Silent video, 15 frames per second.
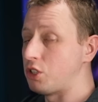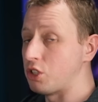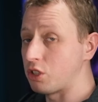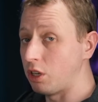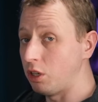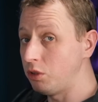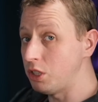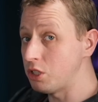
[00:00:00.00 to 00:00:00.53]
just
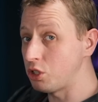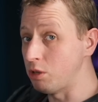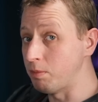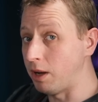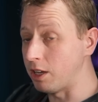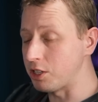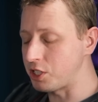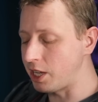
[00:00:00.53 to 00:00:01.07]
glue these two
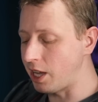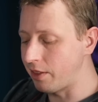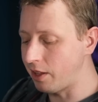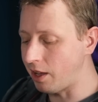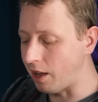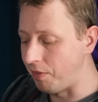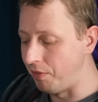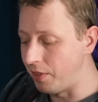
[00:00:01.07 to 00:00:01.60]
parts
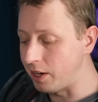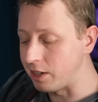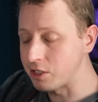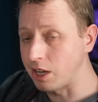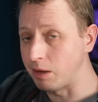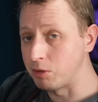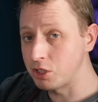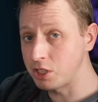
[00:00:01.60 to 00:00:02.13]
together, and then it's
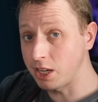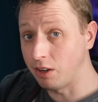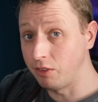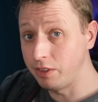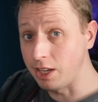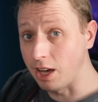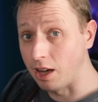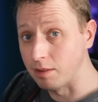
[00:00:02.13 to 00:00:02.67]
time to stick on
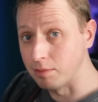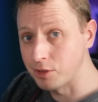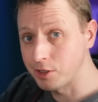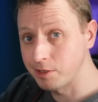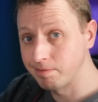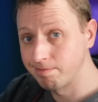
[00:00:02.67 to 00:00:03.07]
the arms.